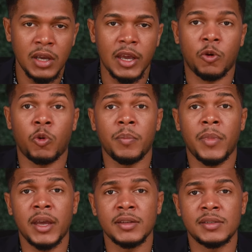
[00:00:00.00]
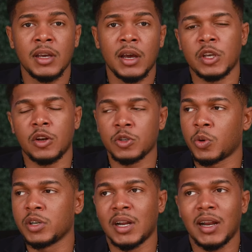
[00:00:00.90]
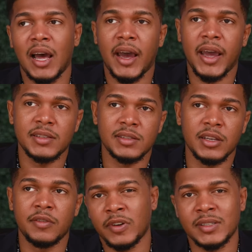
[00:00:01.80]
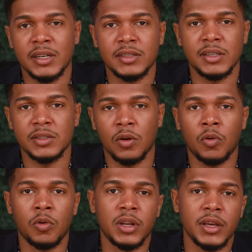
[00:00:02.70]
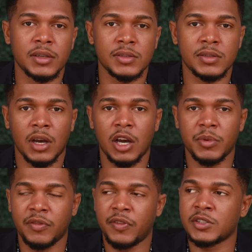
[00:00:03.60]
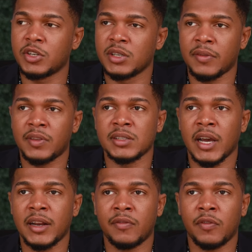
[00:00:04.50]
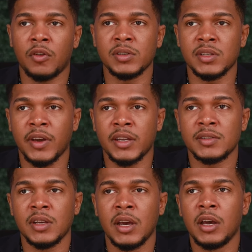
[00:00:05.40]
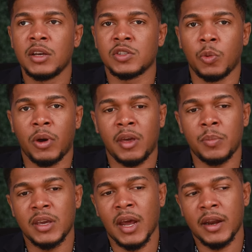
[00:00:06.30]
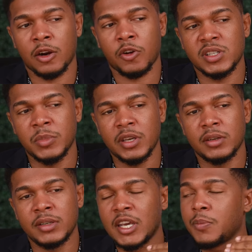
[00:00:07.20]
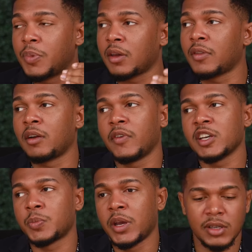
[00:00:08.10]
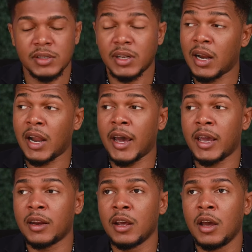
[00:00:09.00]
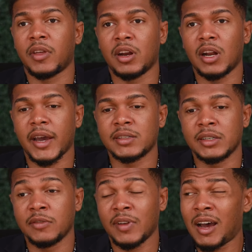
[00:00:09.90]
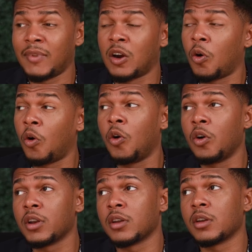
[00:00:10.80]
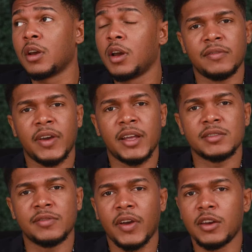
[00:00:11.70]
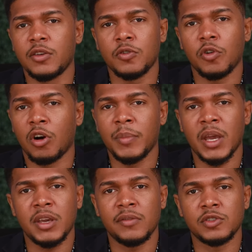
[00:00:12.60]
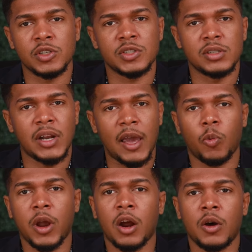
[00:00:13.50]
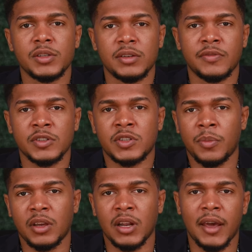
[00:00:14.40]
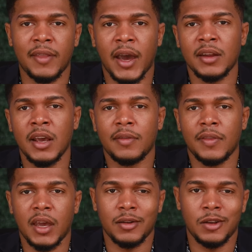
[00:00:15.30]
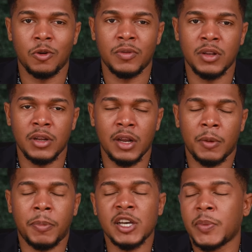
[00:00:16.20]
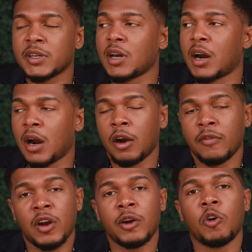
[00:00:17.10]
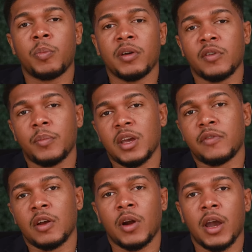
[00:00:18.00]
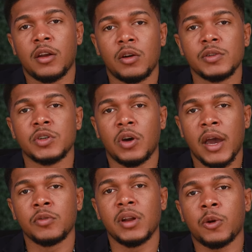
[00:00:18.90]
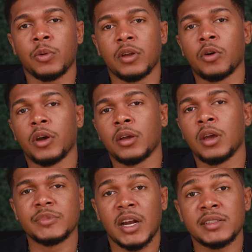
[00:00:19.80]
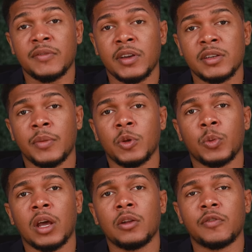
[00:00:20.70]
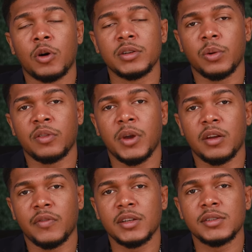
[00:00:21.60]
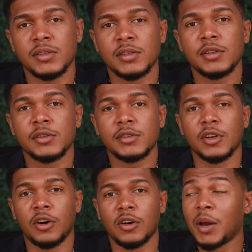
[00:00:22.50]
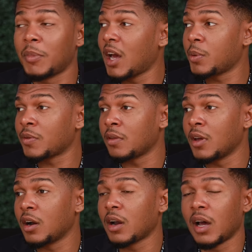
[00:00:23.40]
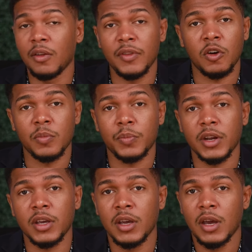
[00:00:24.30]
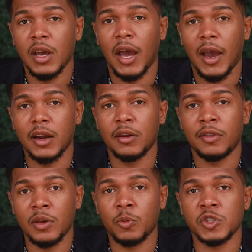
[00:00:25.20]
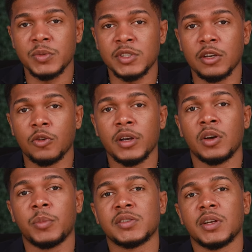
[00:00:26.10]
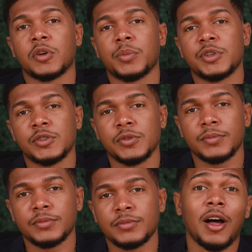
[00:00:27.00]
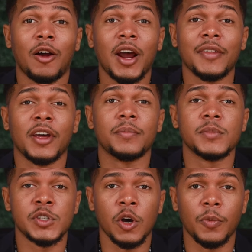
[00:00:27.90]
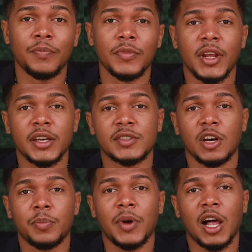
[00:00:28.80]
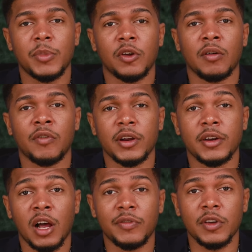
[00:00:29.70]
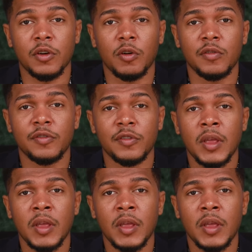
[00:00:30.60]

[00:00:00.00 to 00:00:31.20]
equipment, you know, towards the lights, the facilities, the holdings, the fixtures and things like that for those events. So whether it be that they're going to be deepening their investment into that line, they'd like to even have their own event venue or maybe even just like warehousing for something like that, then, you know, the prospects are very open for Main Event right now. So I do like where they're going. So that's definitely something we can look forward to with Main Event. So I'm aligned with them there. I love the company and I think we should be seeing great numbers for them coming soon. All right then. So next up, I'll be covering Dolphin Cove.